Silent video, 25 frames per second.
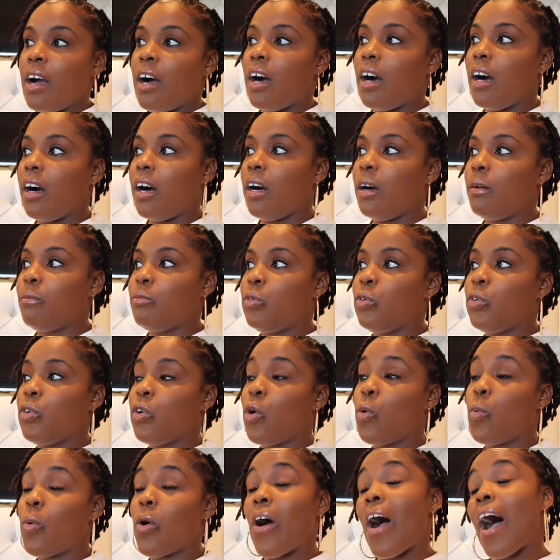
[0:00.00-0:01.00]

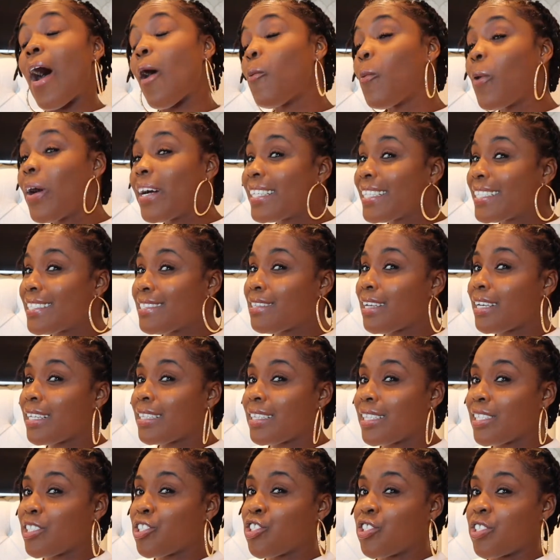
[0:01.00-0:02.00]
well, I want to take
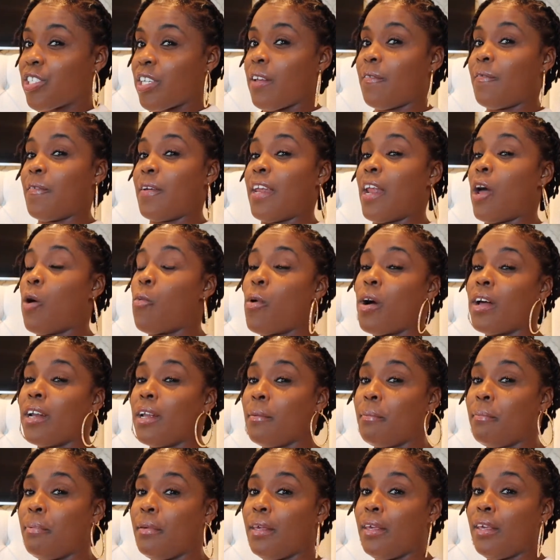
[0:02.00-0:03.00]
this shift and I want
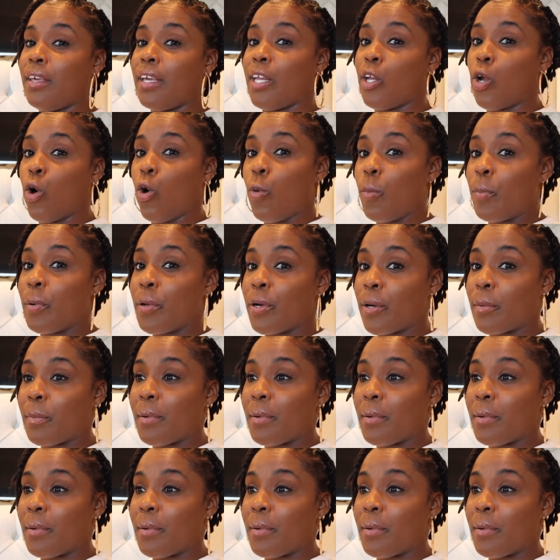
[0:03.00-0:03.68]
to be an opener,